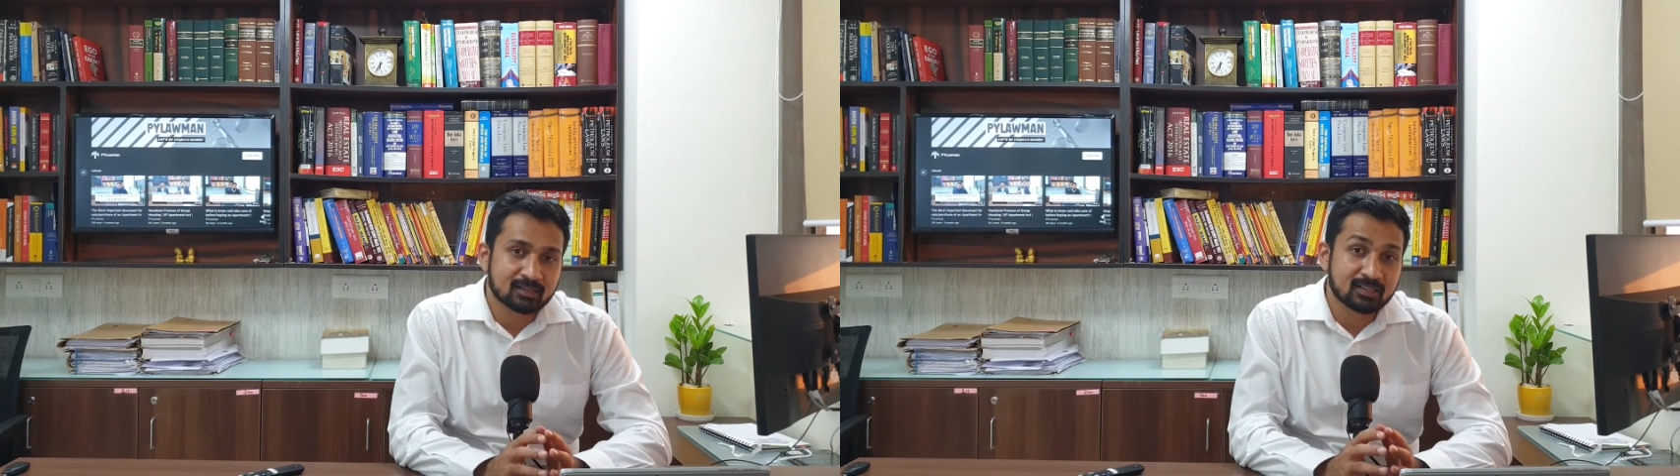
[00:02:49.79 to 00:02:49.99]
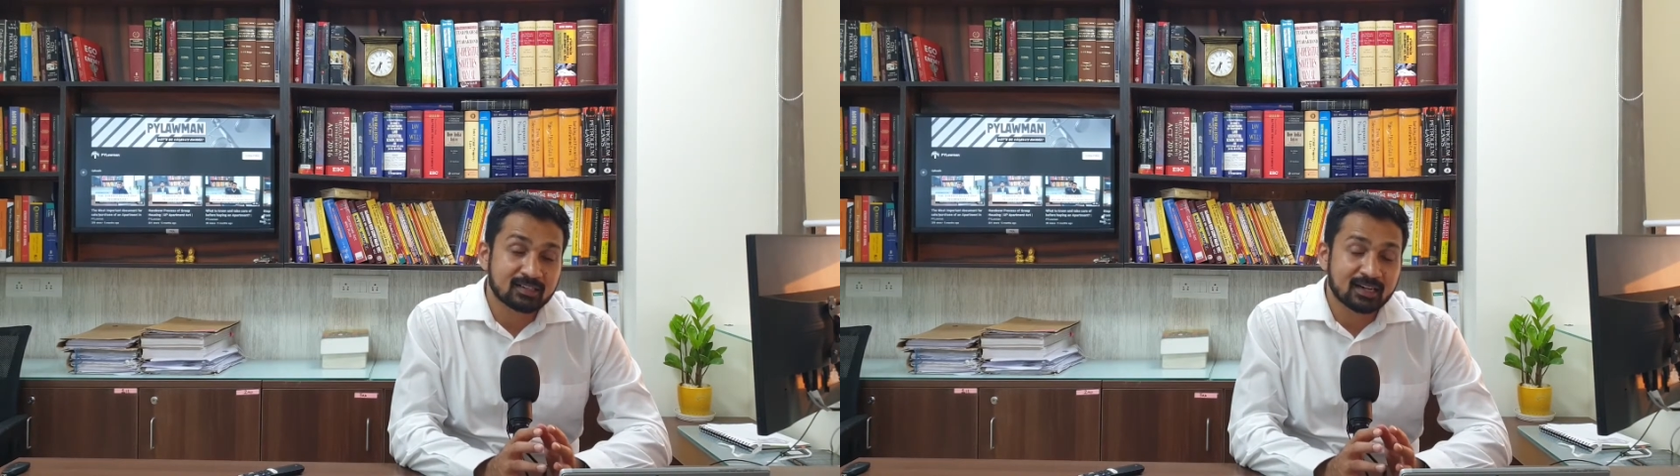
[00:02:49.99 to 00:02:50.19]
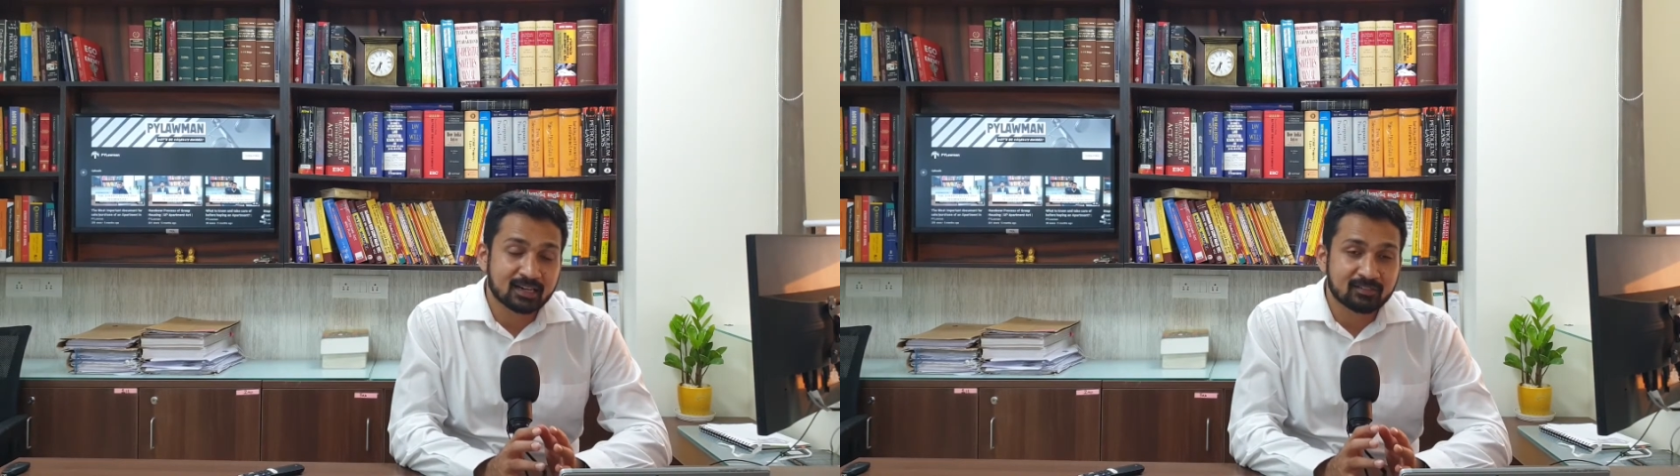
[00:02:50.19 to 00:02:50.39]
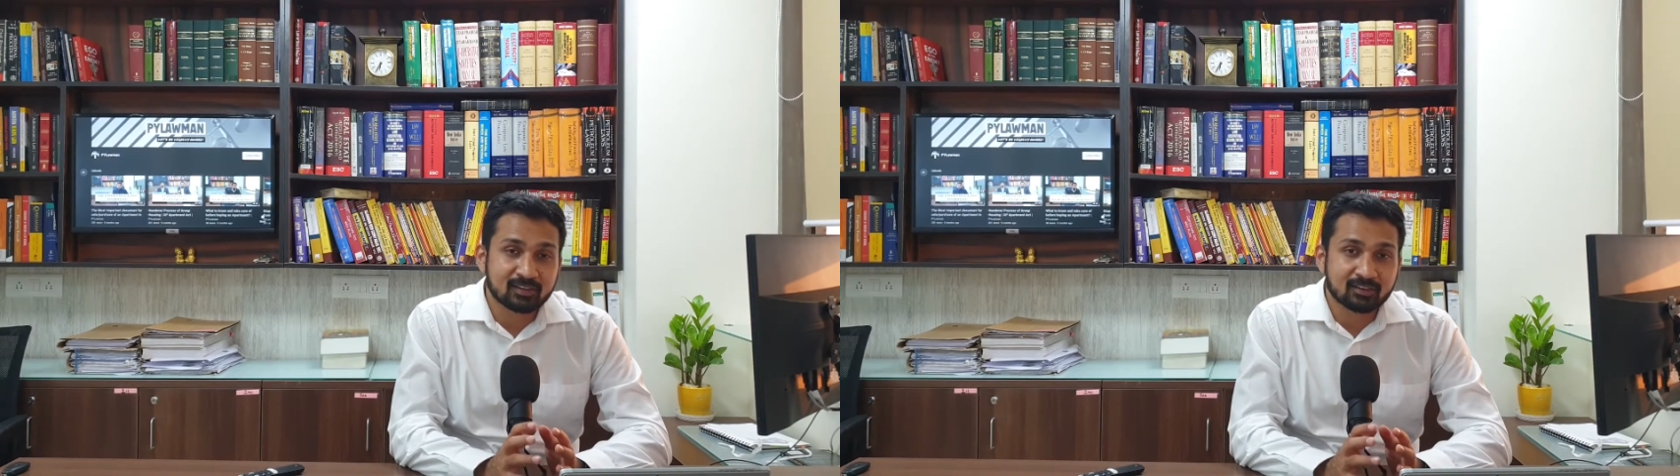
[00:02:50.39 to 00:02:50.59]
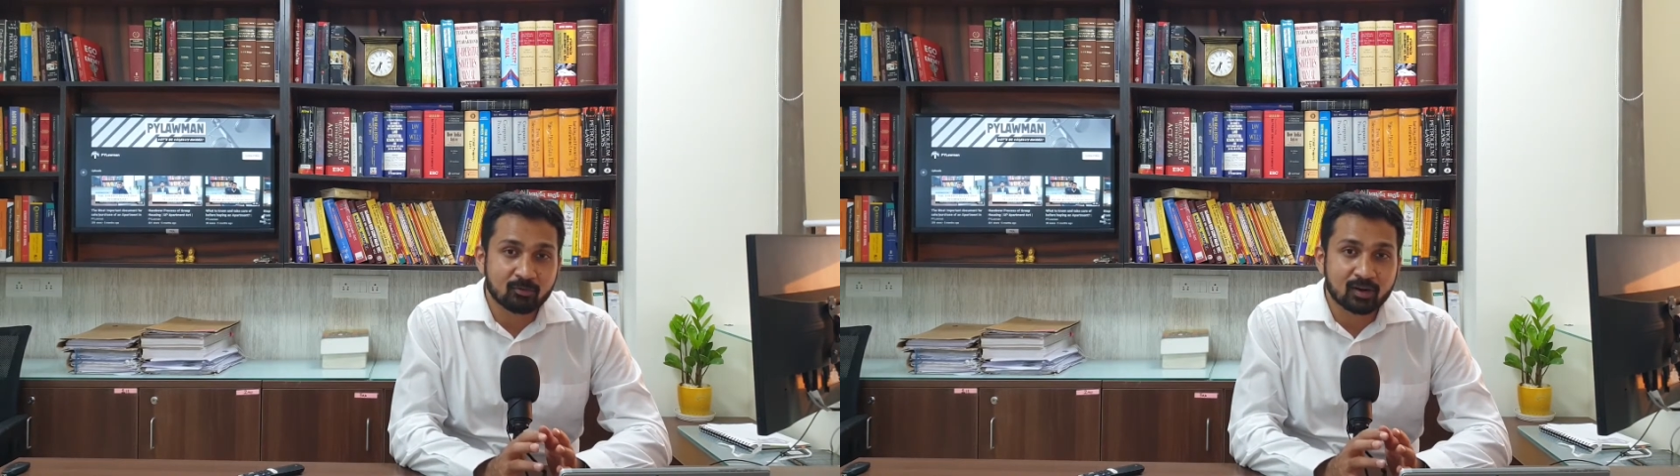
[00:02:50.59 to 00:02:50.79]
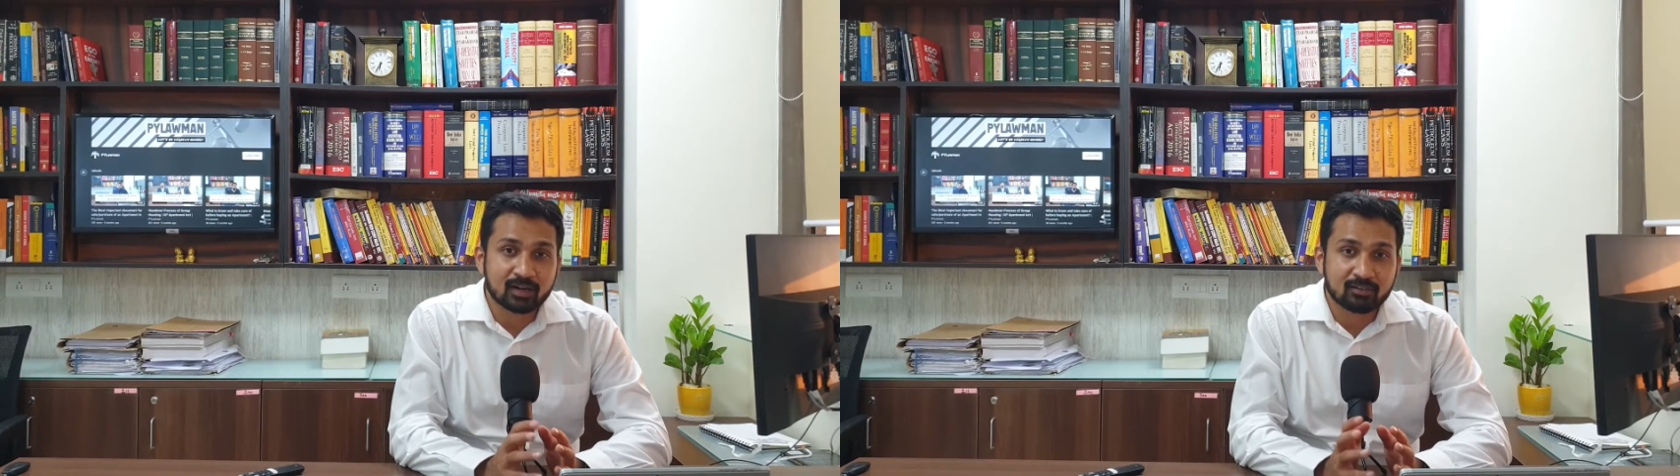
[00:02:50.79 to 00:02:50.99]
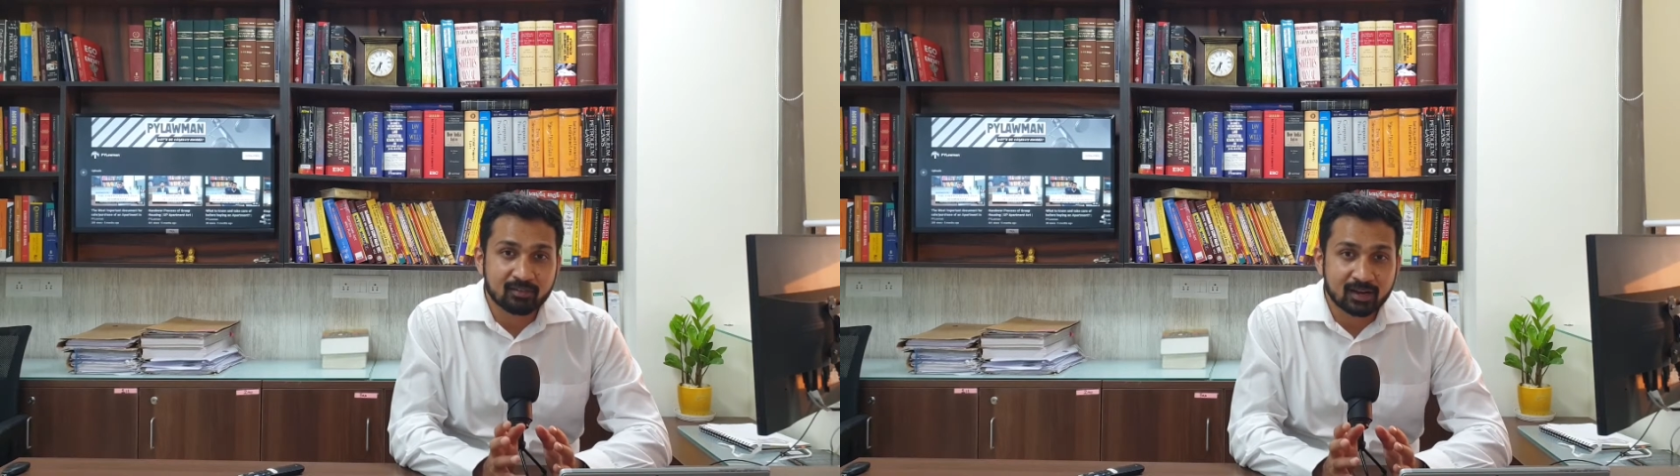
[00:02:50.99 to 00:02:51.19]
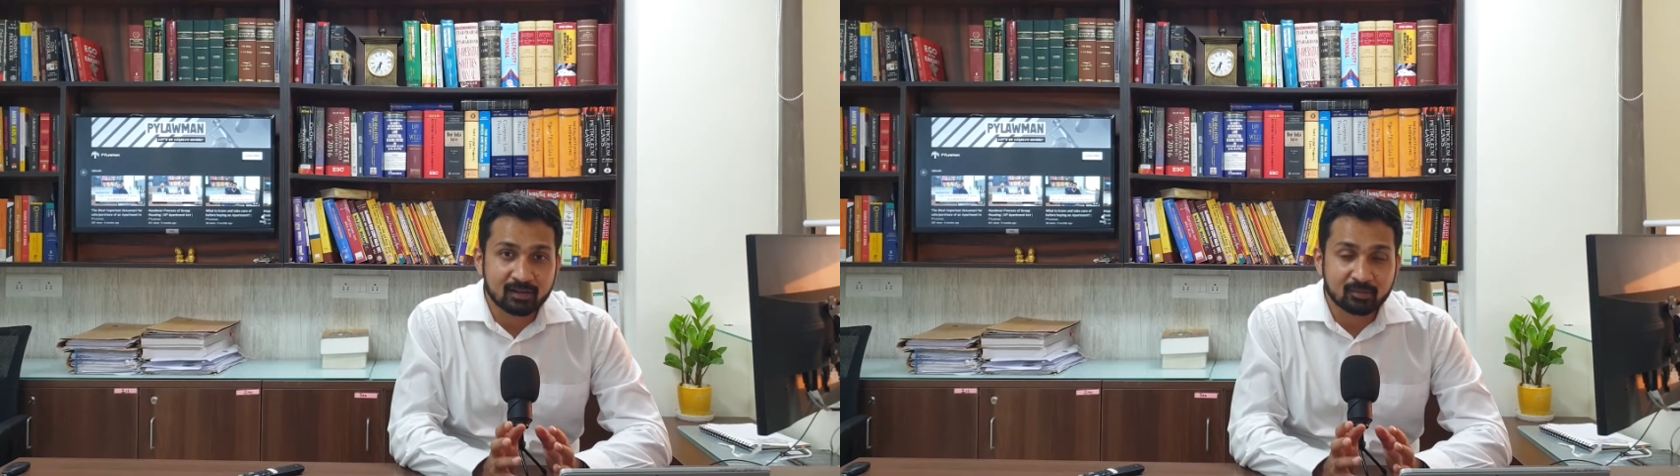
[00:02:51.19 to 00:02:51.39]
then that will require
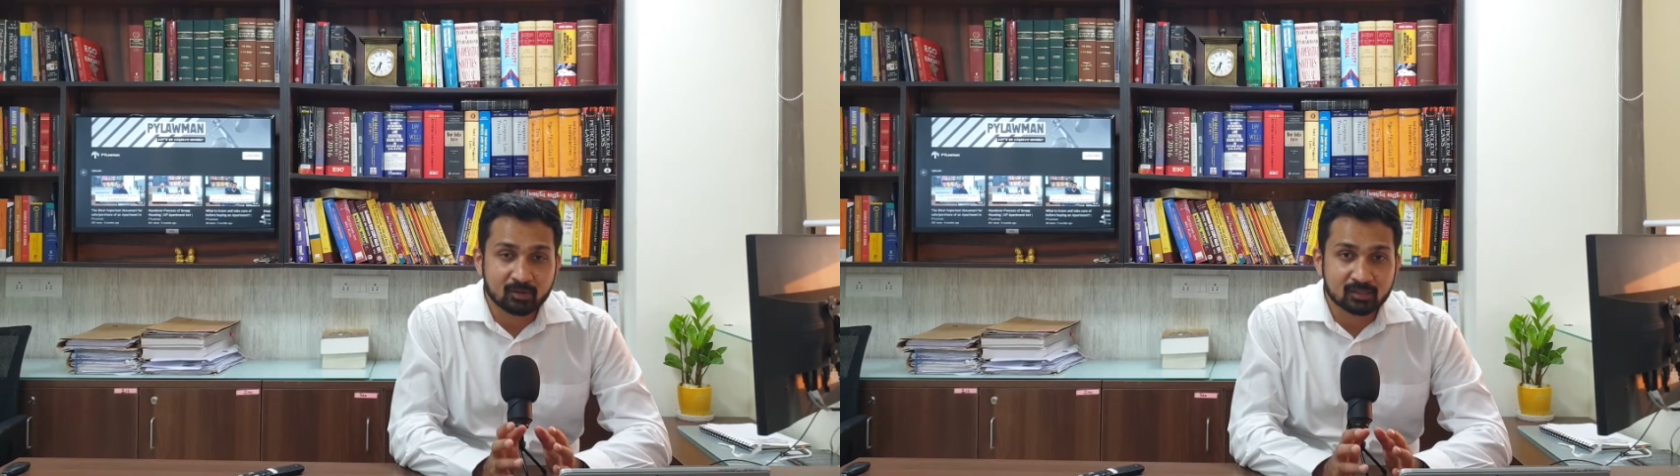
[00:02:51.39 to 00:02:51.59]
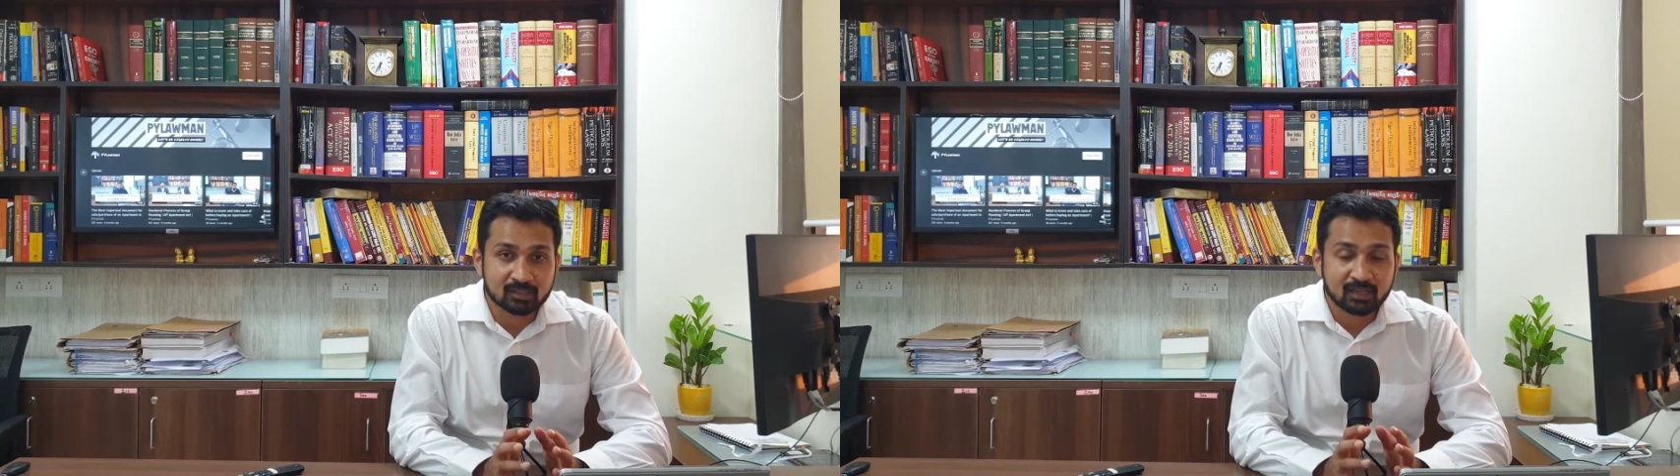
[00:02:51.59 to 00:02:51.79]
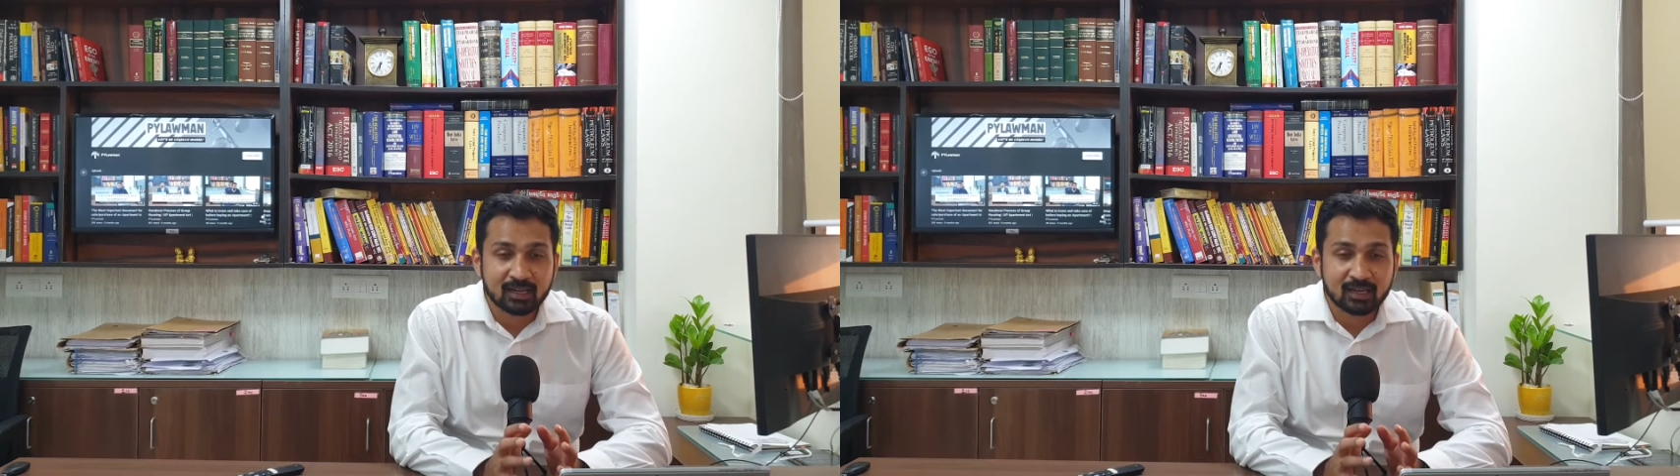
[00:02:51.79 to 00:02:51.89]
trial, because